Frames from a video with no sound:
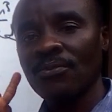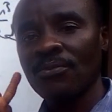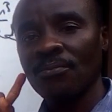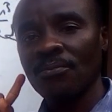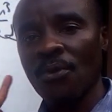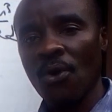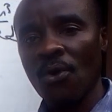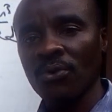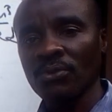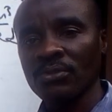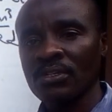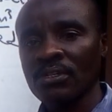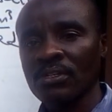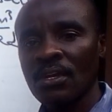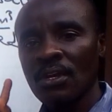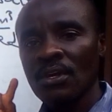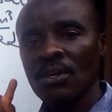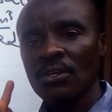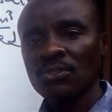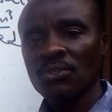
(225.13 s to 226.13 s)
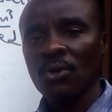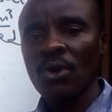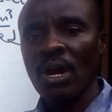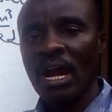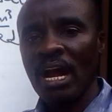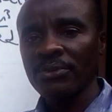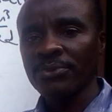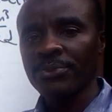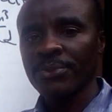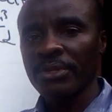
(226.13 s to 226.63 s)
moles. So
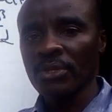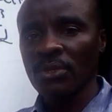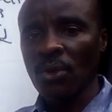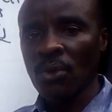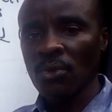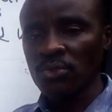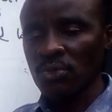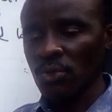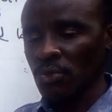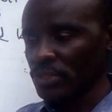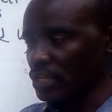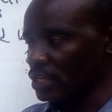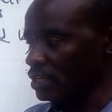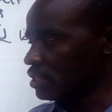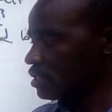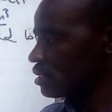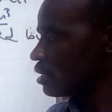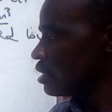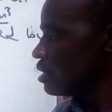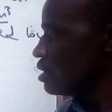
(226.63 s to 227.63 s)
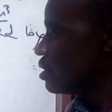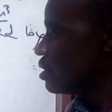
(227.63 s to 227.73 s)
how do we do this?